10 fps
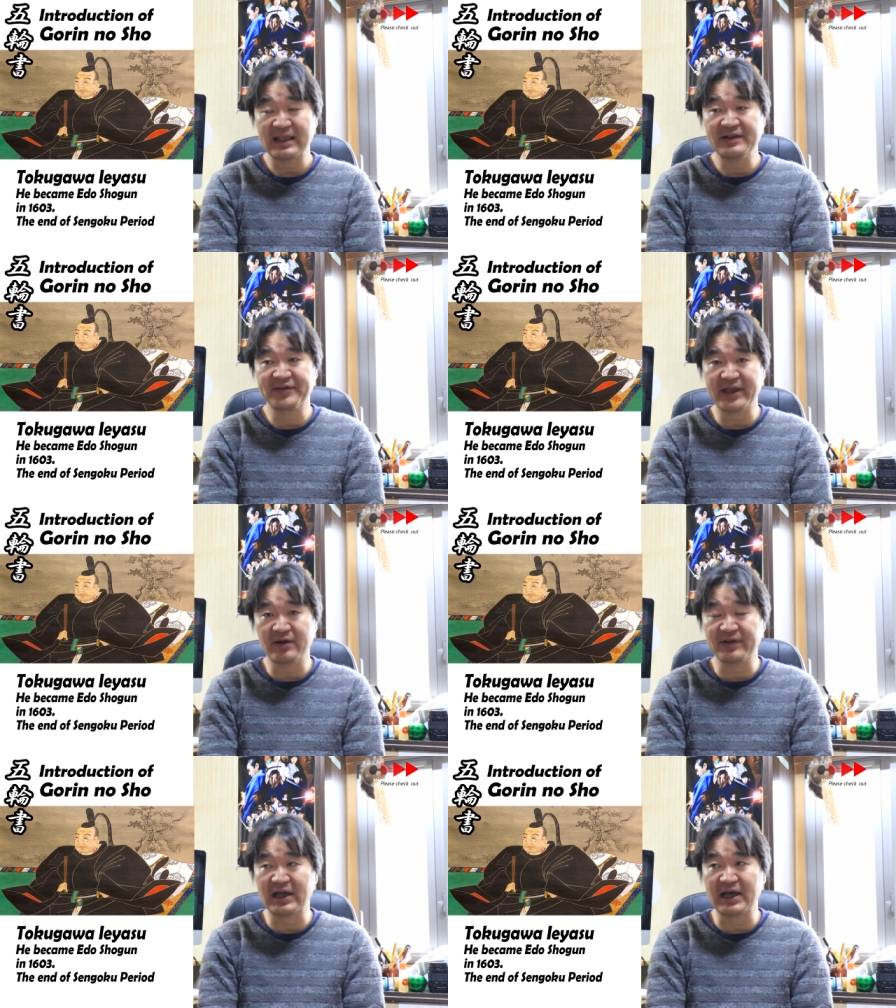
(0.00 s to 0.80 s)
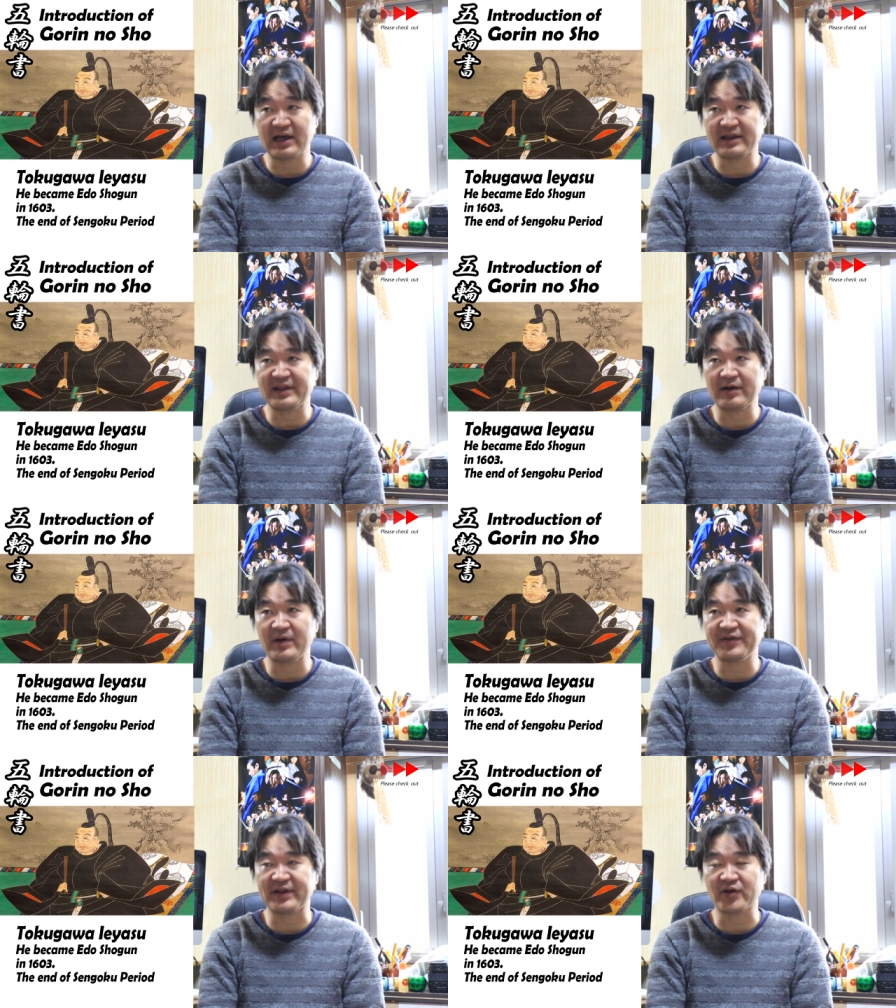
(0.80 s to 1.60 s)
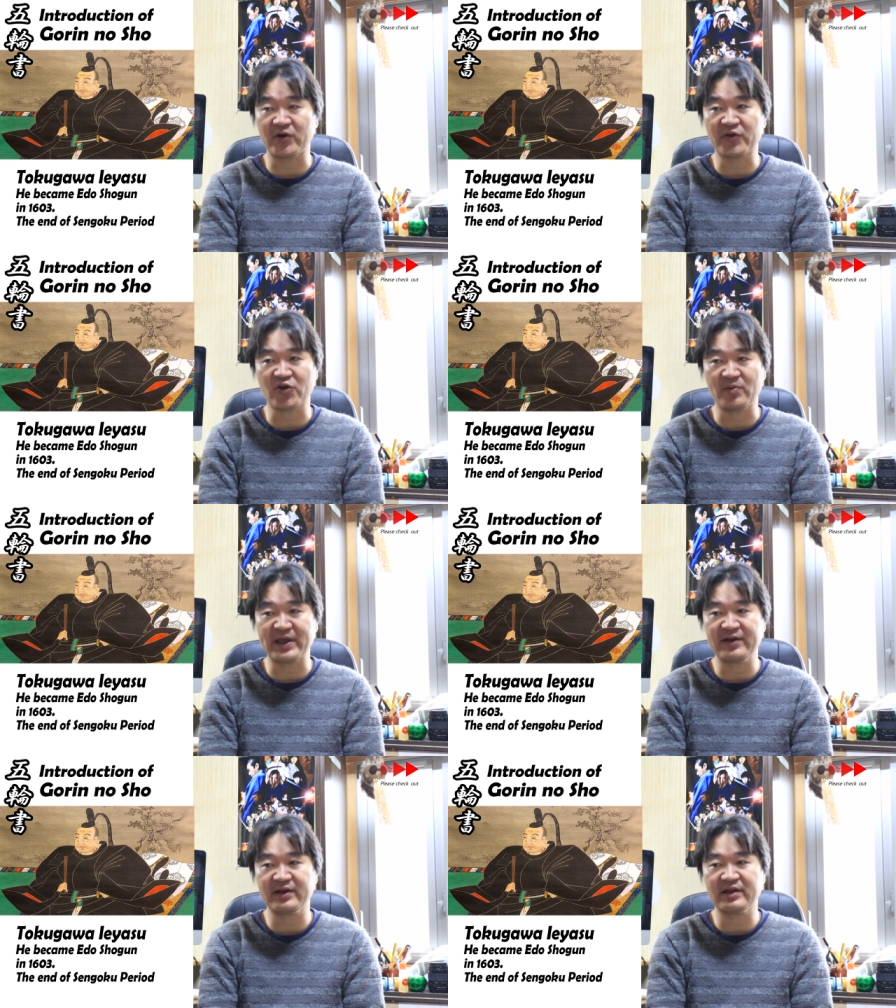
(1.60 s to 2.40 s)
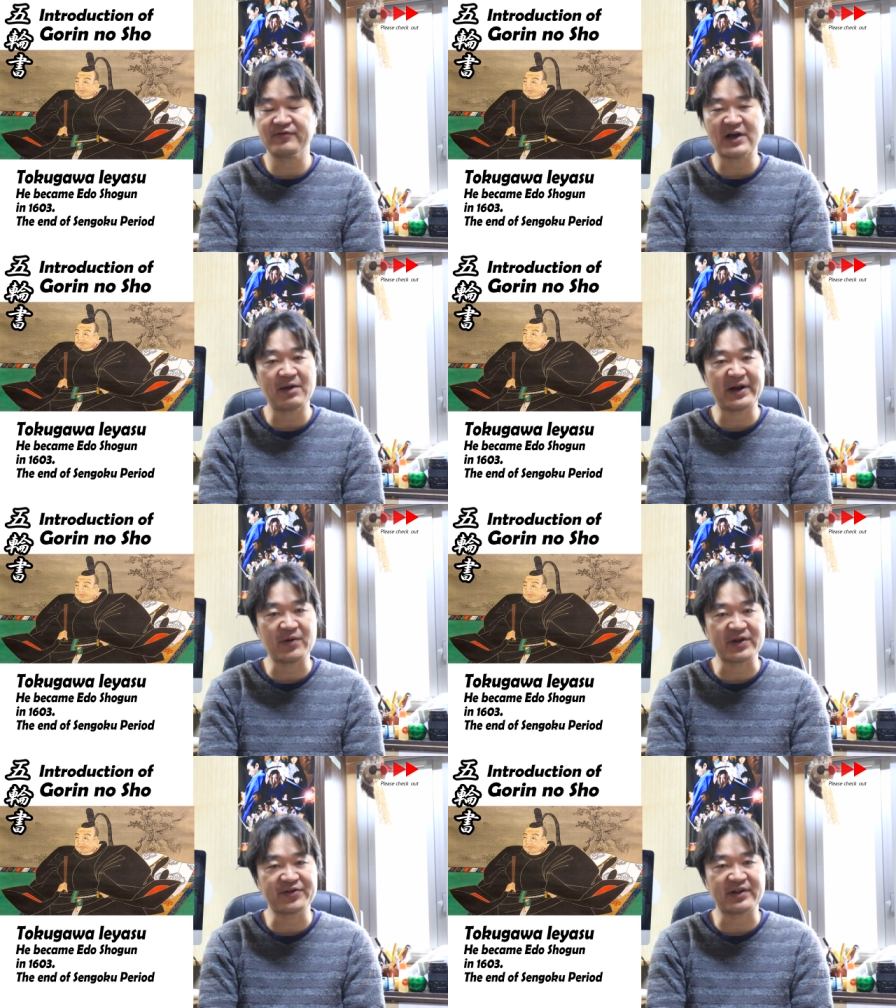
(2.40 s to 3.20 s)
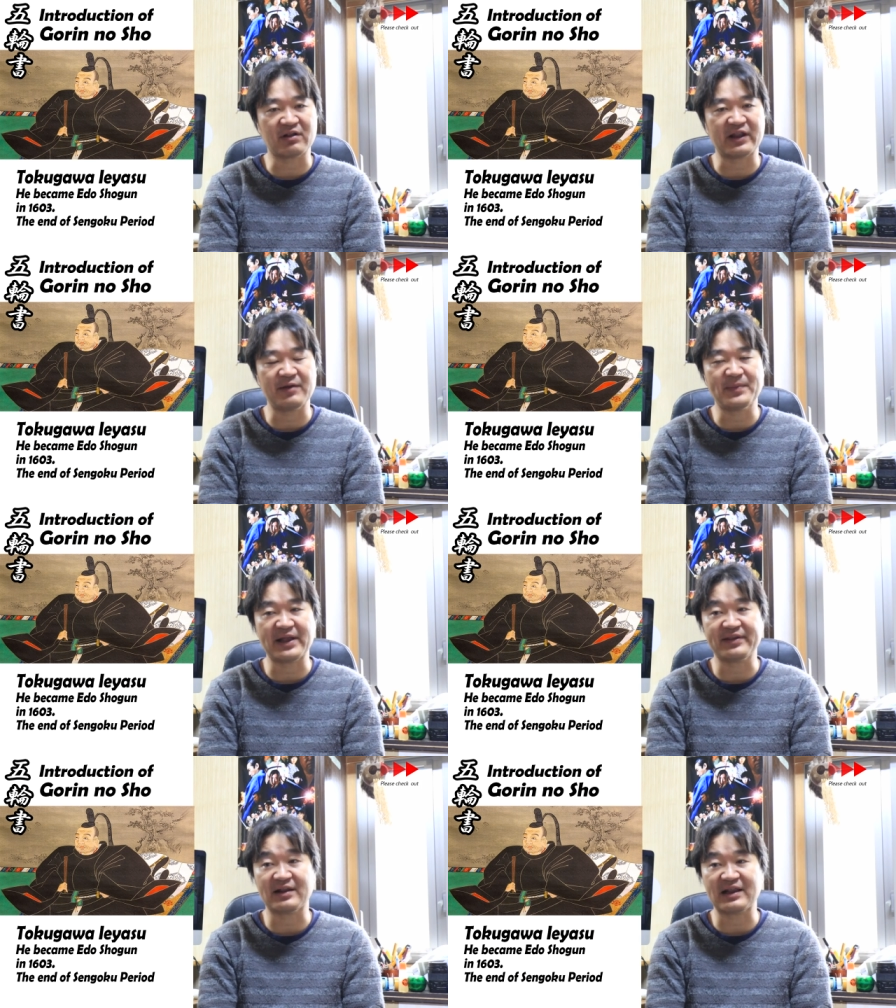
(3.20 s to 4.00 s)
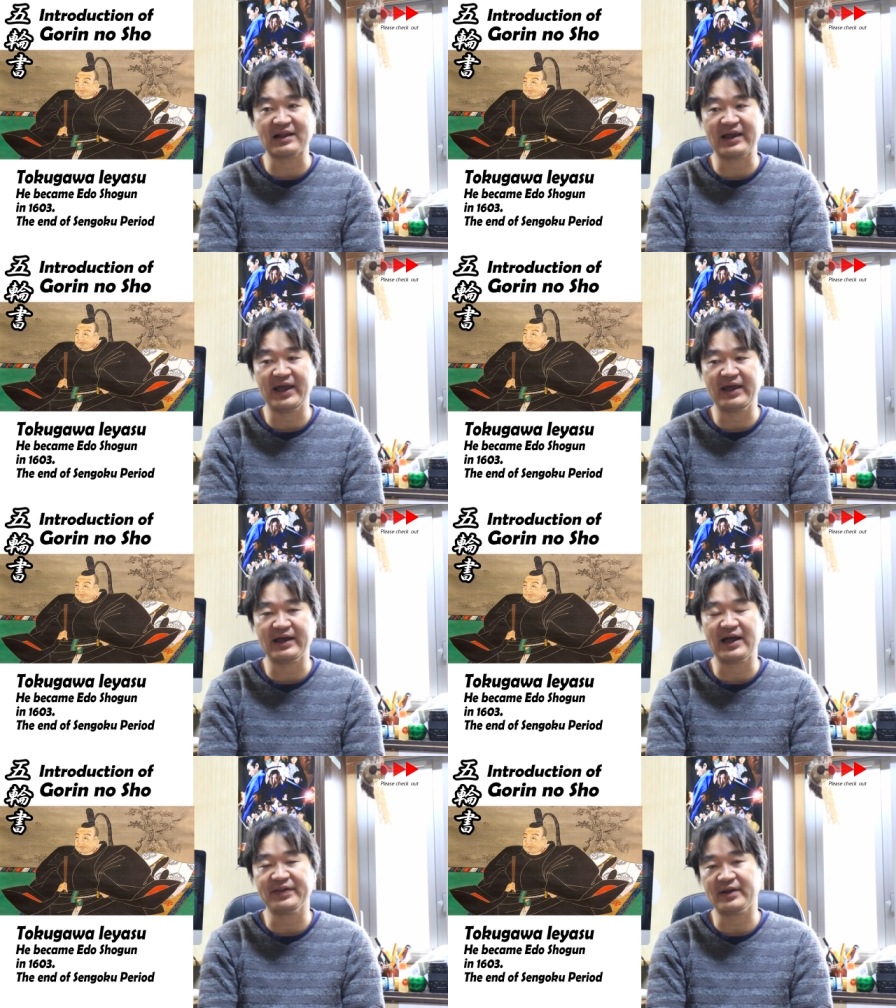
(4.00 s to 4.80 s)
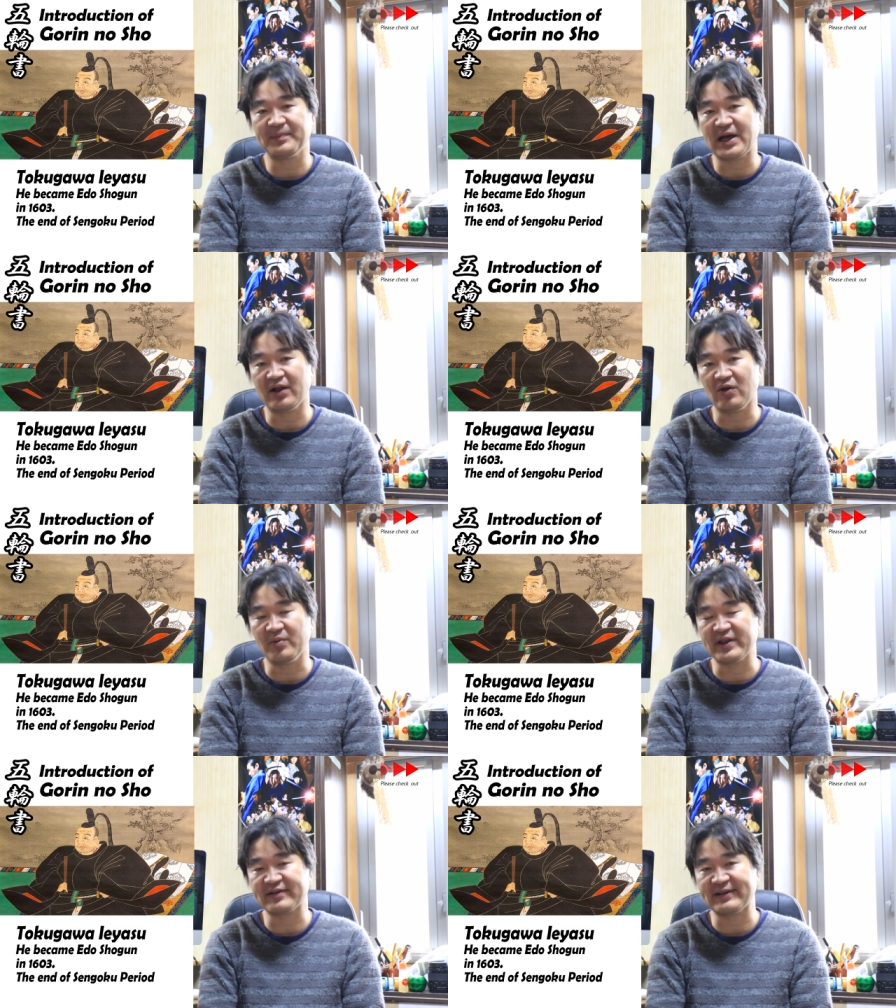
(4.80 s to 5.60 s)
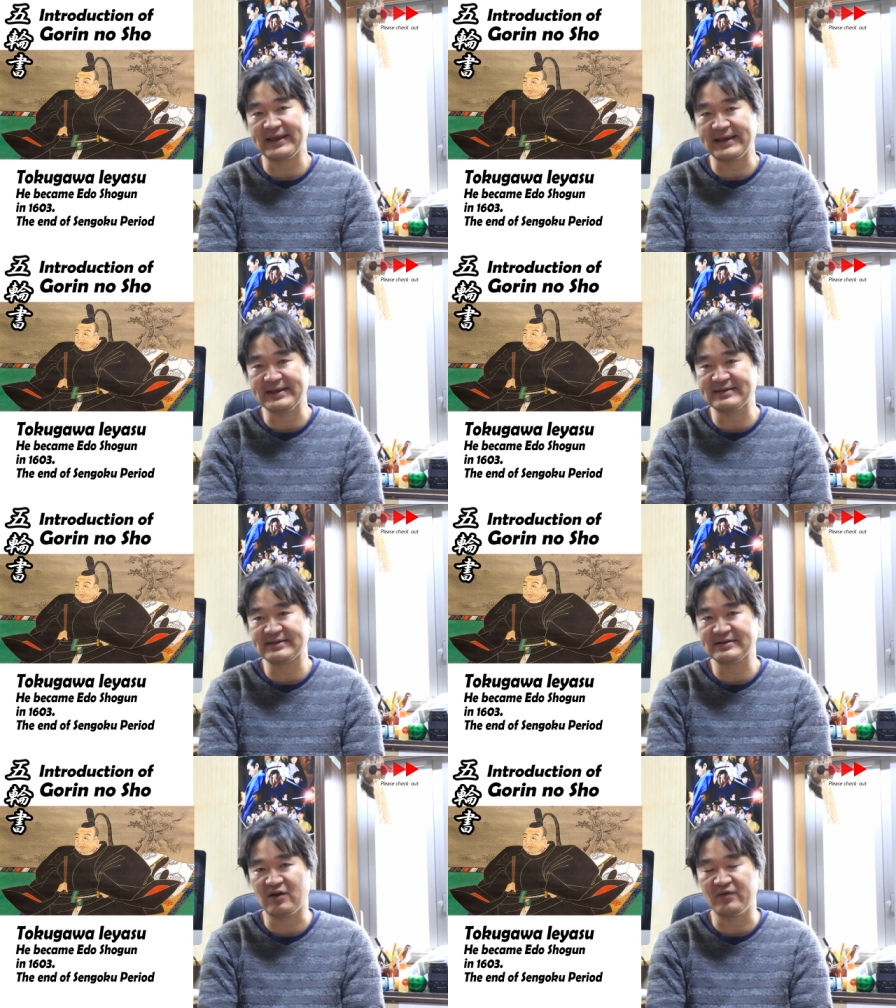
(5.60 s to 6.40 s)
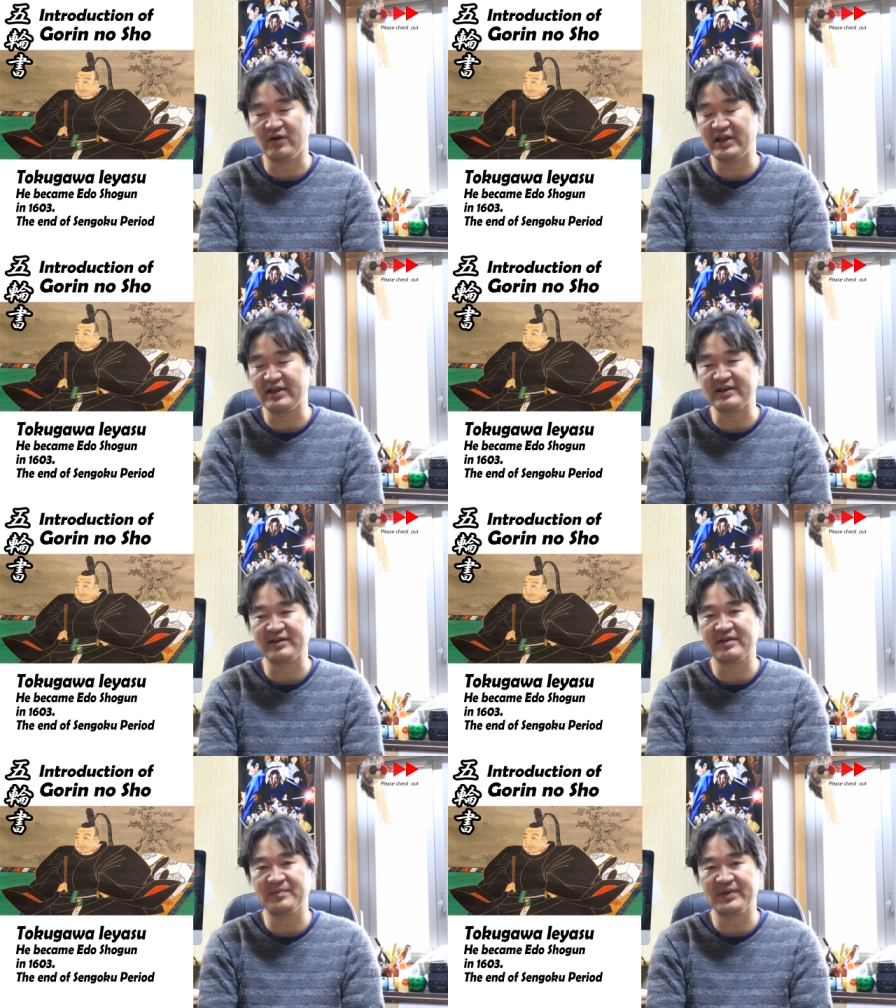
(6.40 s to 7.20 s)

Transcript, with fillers: still, uh, there was the Toyotomi family was still there, but the, uh, at the Battle of the Seas, of, at the